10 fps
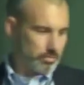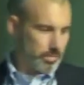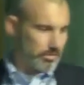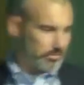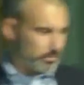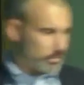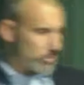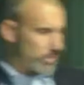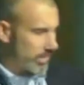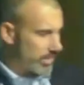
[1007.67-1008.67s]
personal
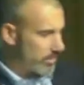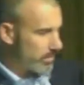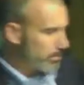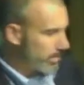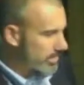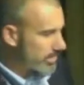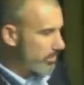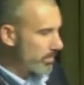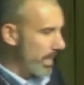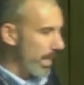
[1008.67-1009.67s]
medical data, could be
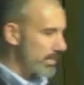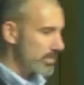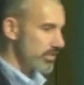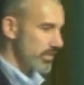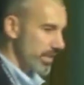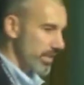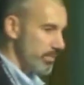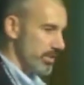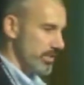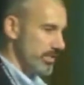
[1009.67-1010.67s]
picked up and added to
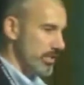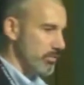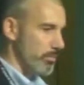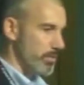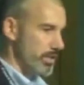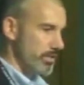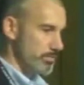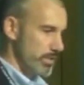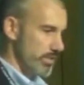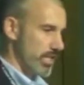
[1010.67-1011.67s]
the data being sent to
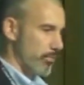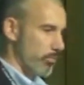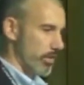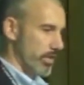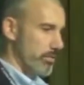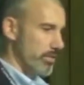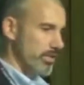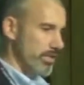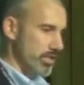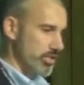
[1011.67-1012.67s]
a PSAP
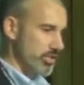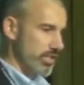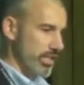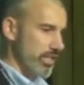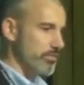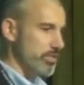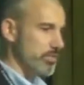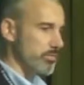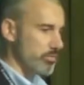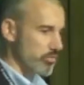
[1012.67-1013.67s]
or an EMS agency
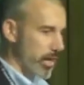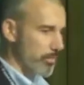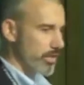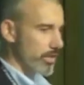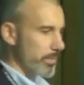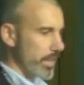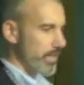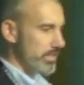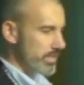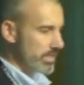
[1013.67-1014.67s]
if the
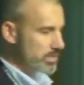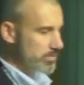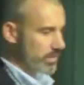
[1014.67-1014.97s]
subscriber had paid a